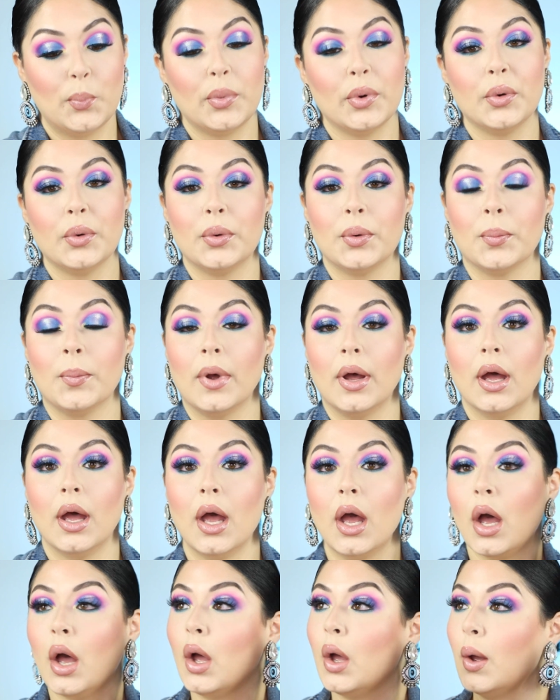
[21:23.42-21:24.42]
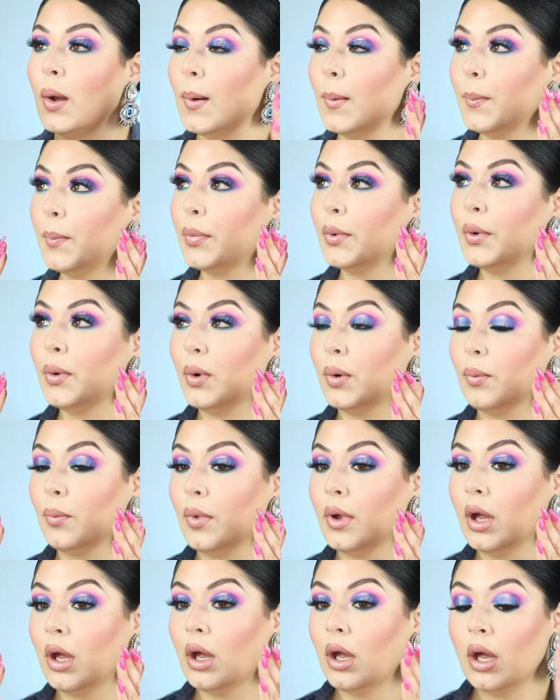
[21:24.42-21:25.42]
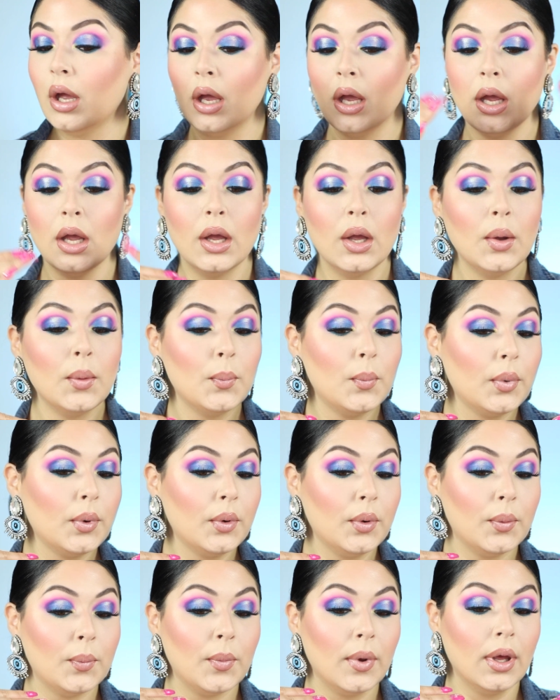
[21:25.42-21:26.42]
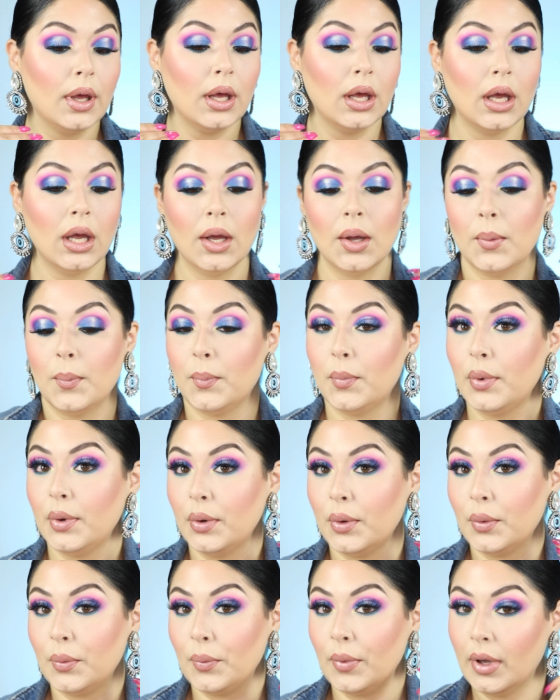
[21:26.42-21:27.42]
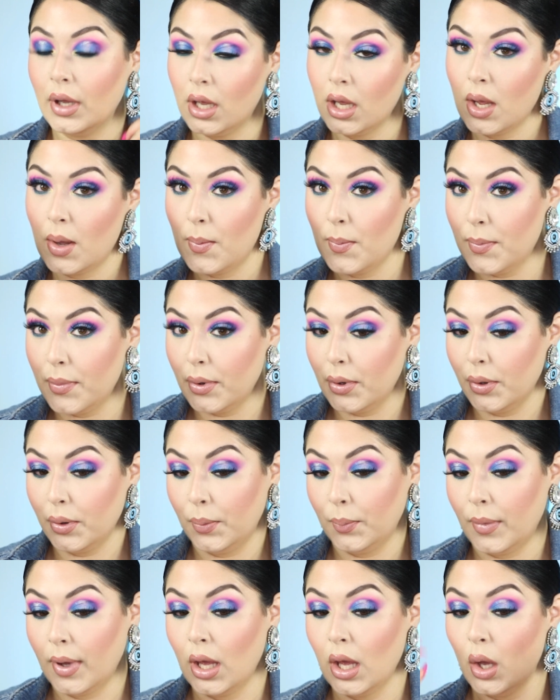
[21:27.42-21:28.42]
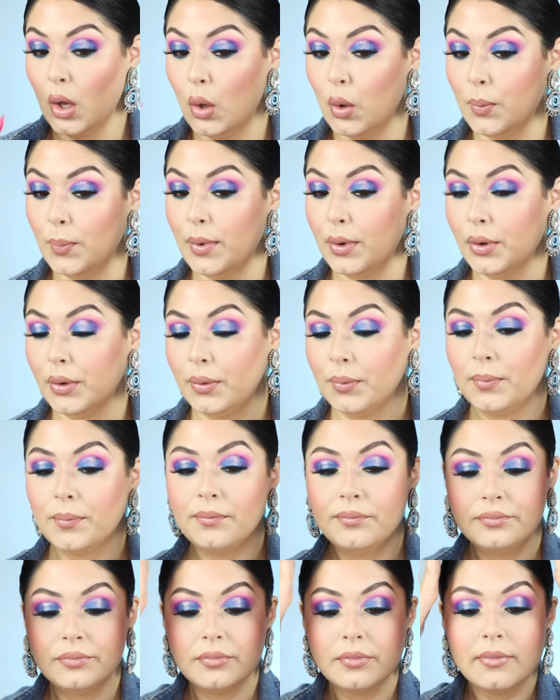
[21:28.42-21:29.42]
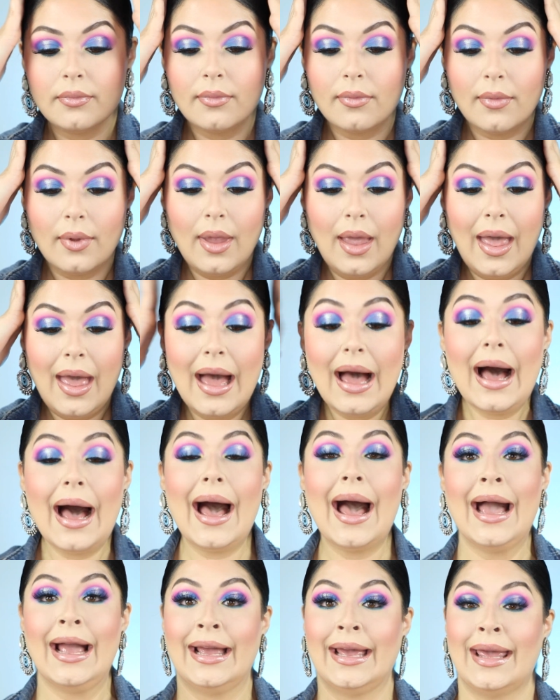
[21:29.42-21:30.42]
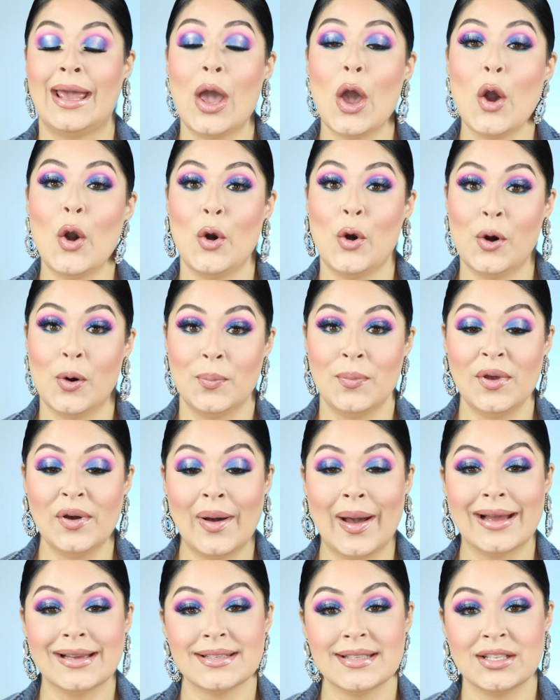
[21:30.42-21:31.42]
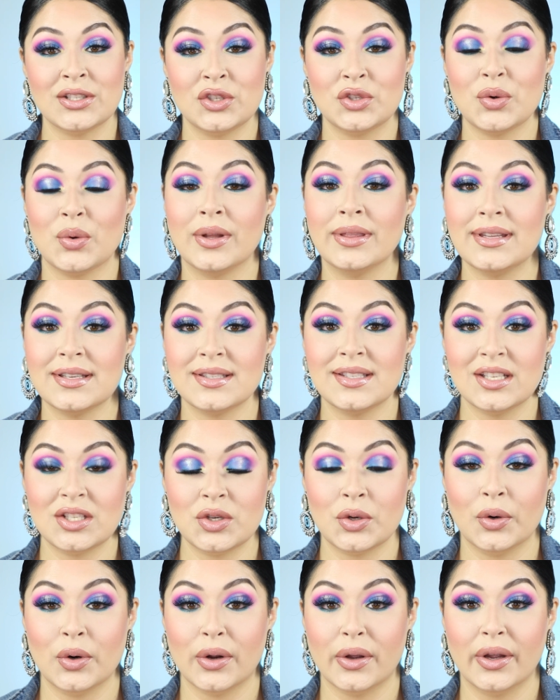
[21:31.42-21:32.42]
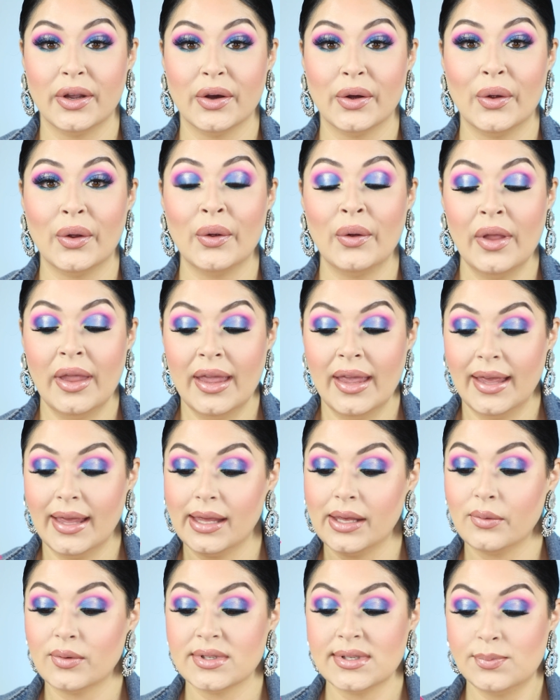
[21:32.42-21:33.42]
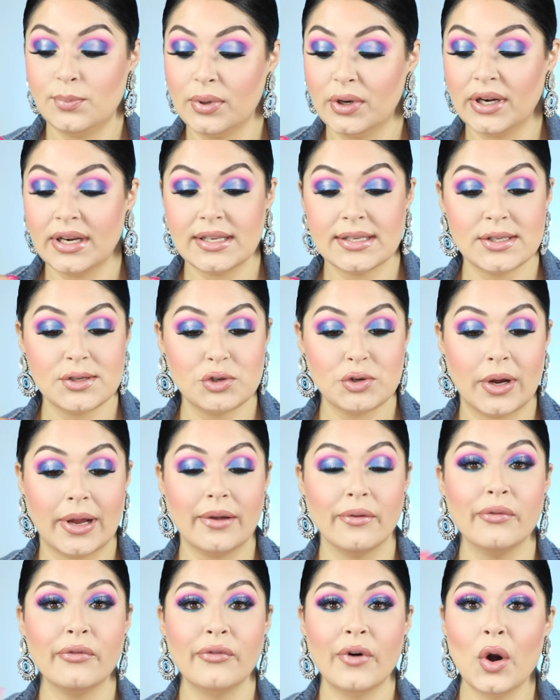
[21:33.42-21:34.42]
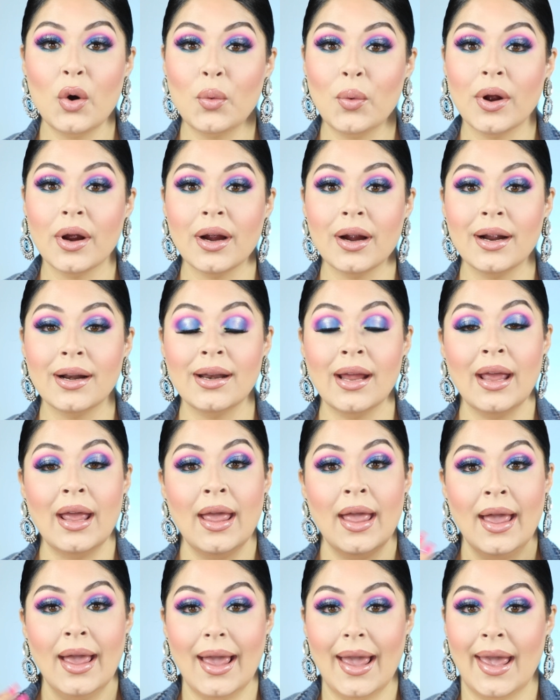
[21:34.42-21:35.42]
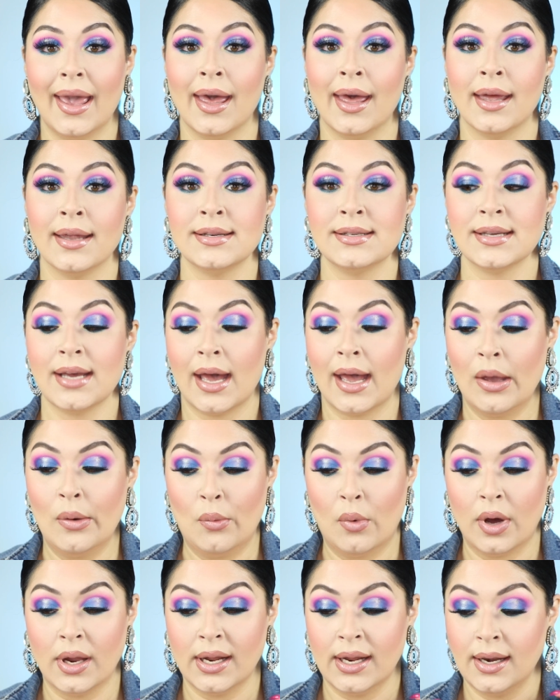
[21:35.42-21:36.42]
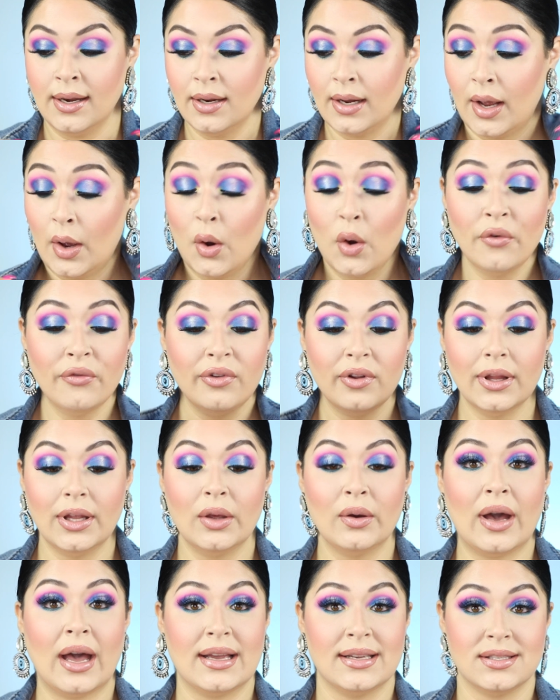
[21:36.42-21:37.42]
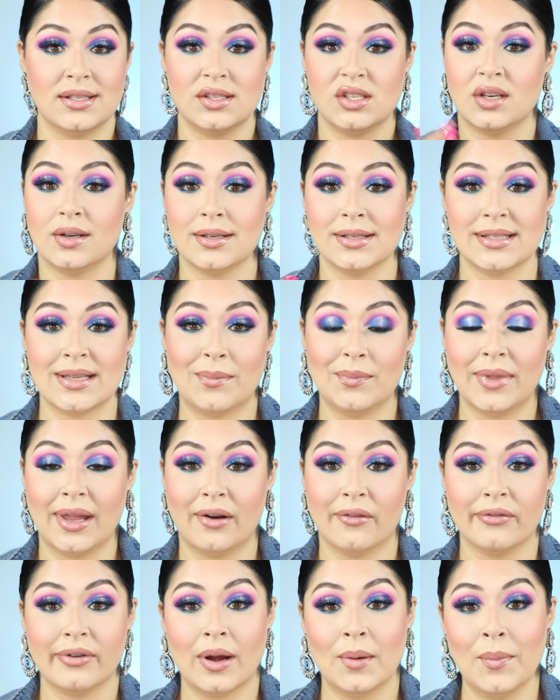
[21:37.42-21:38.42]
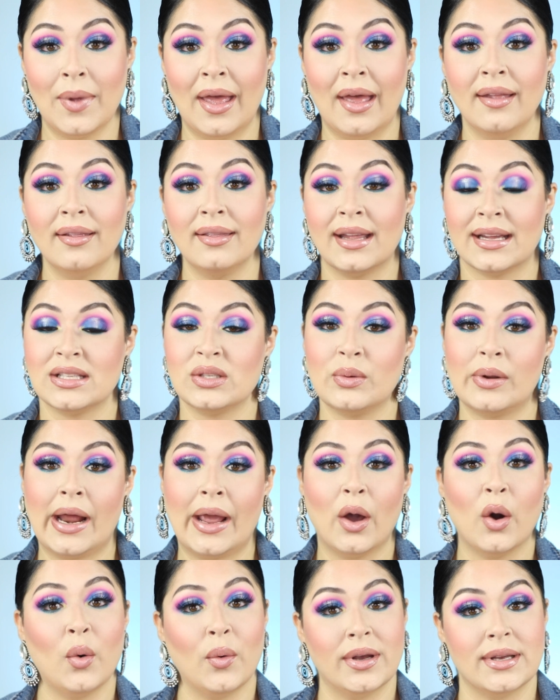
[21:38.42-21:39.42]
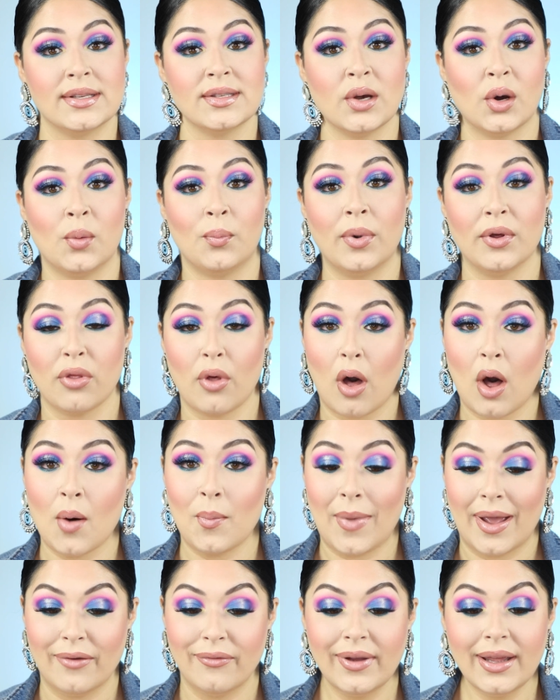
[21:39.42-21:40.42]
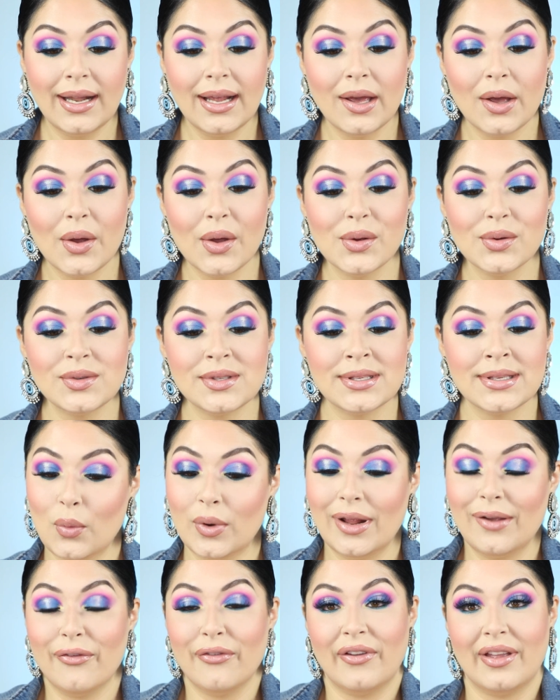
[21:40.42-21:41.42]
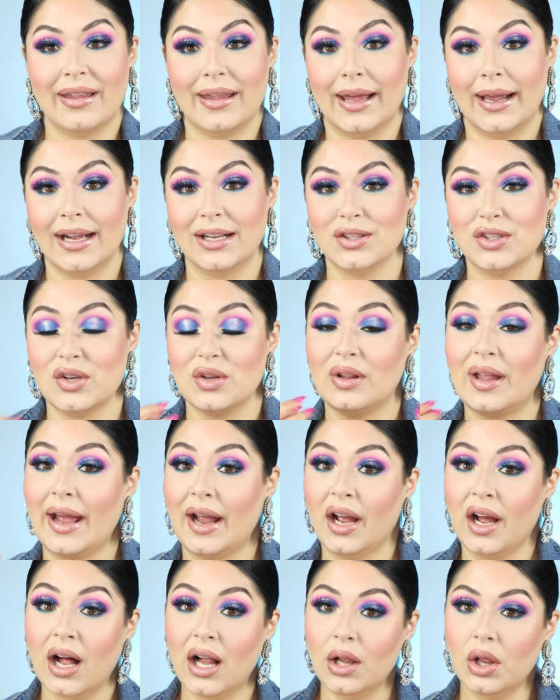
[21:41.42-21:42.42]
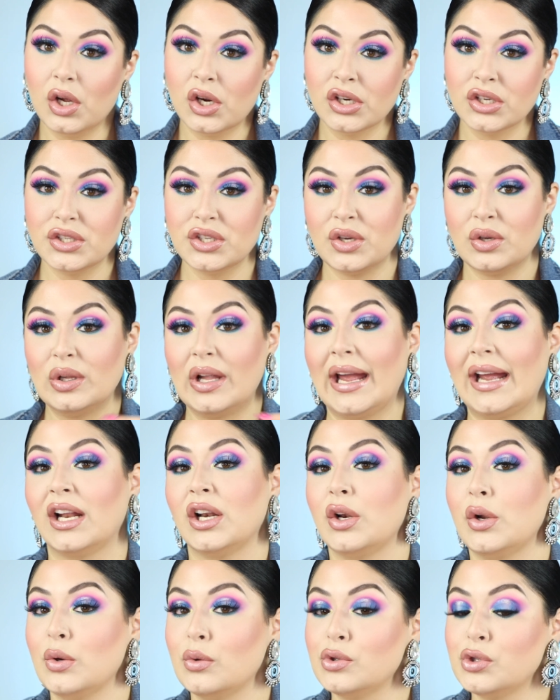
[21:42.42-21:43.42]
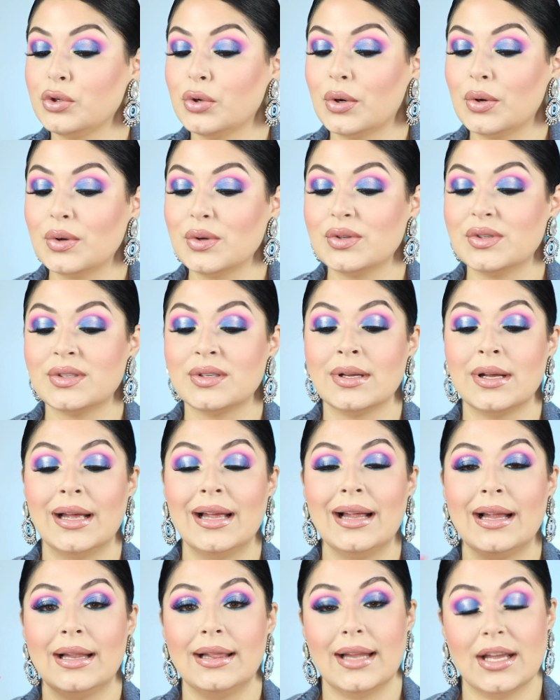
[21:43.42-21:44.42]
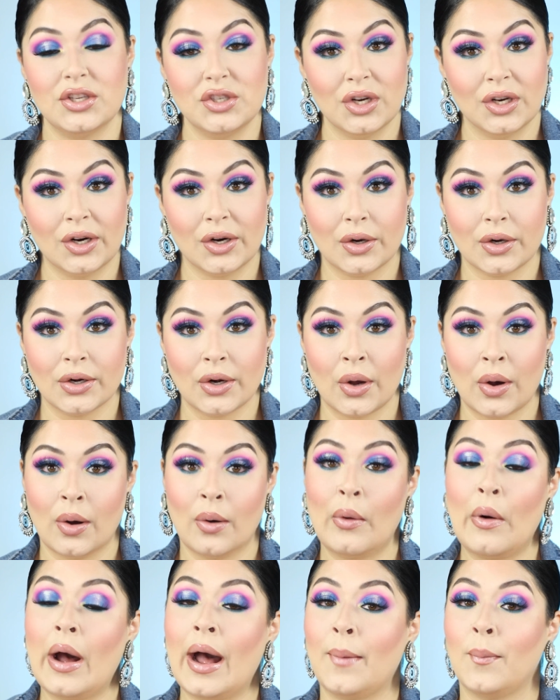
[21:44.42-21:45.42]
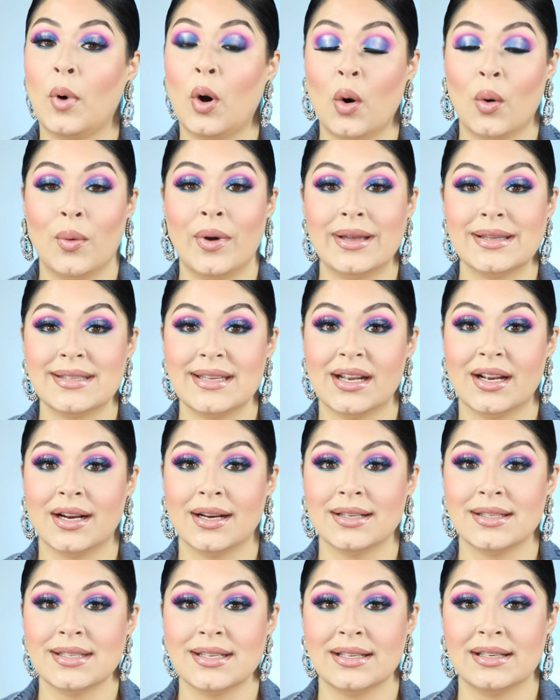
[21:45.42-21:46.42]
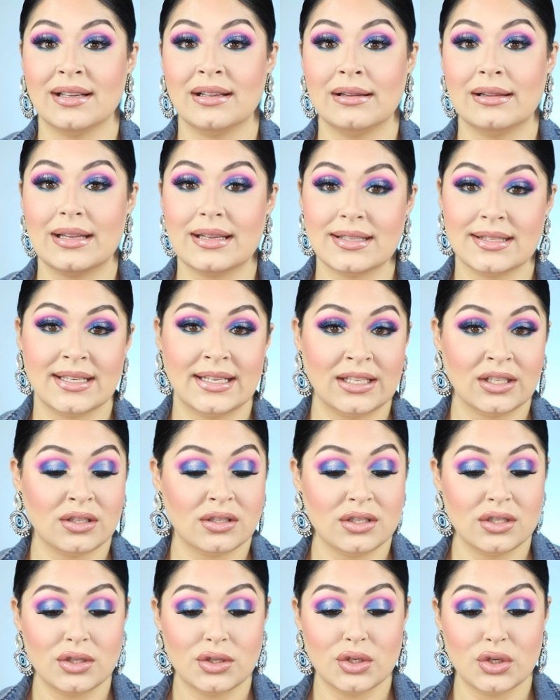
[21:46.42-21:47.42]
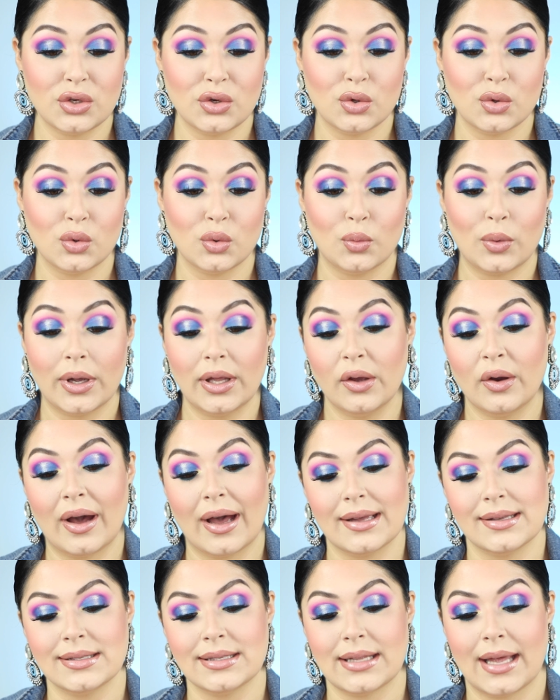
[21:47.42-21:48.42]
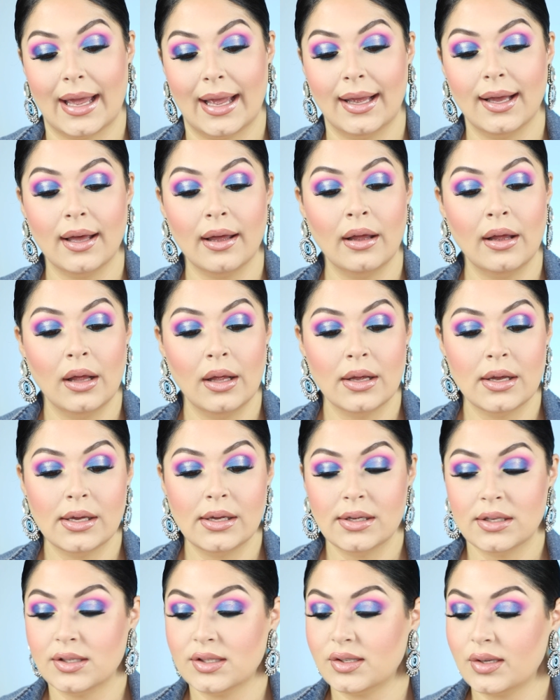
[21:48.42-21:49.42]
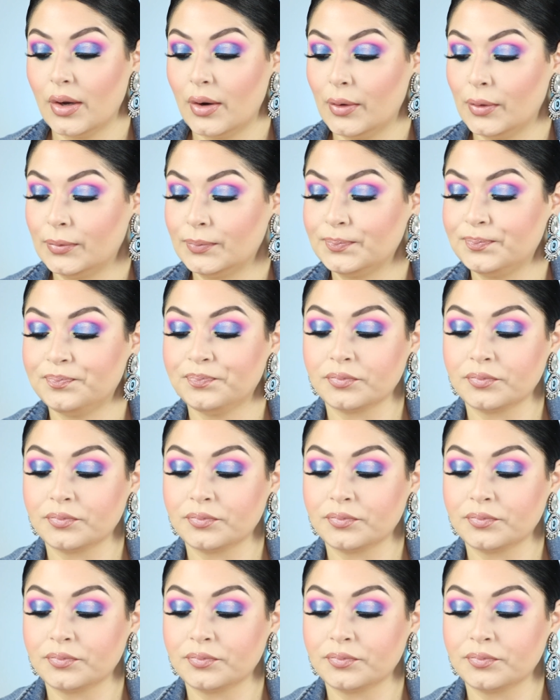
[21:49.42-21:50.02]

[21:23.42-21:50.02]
Boom, boom, boom, boom, boom, boom. I hope you guys enjoyed this tutorial. It was pretty straightforward, and hopefully you guys took something from it. That's what I always hope with all my videos. What are you feeling? Do you like color? Do you like neutrals? Let your girl know. I'm always here to listen to what you guys like. So